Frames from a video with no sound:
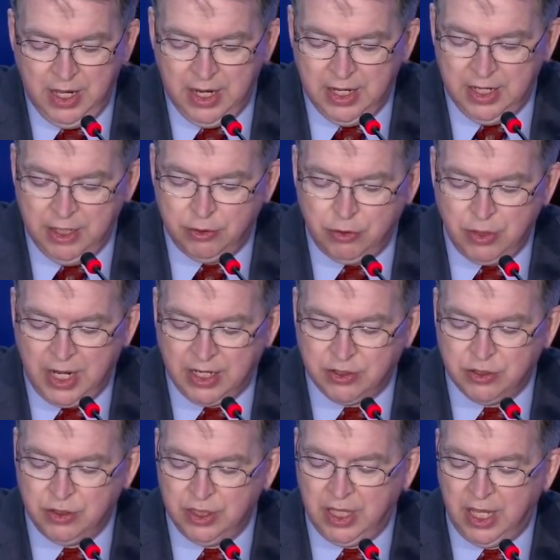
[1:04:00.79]
and
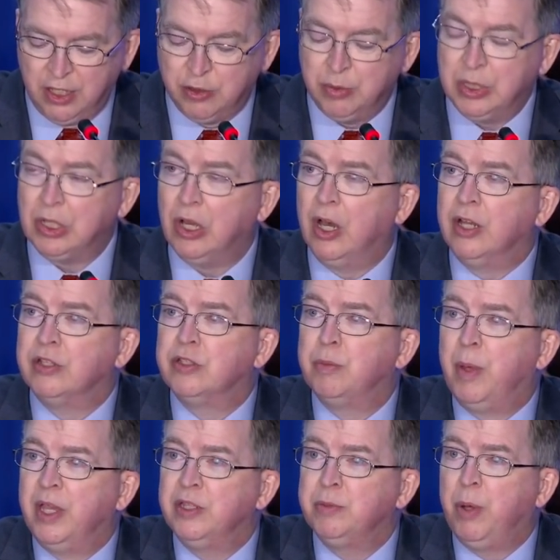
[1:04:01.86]
international engagement on
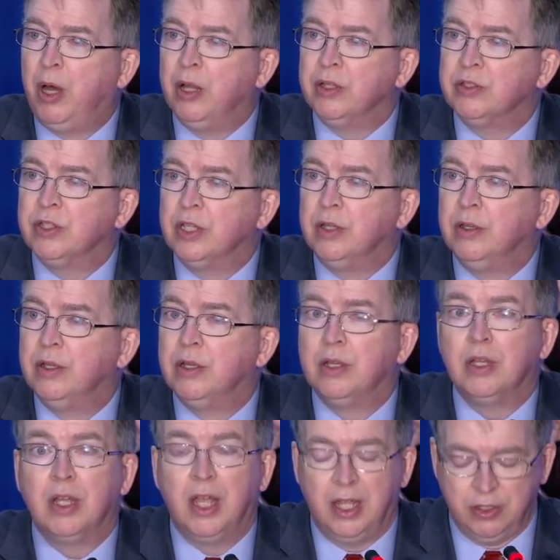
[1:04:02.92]
space policy
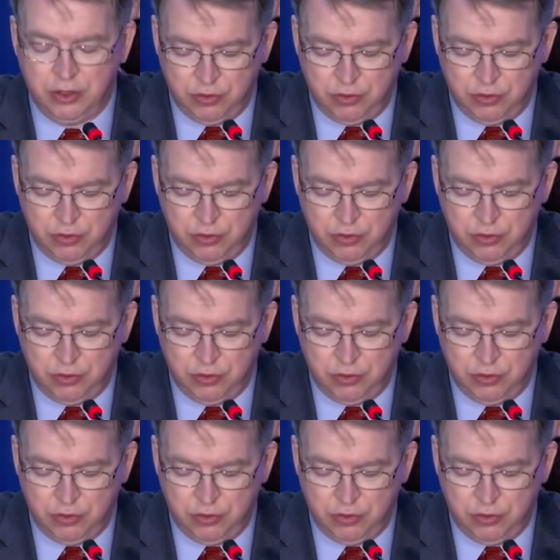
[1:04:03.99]
and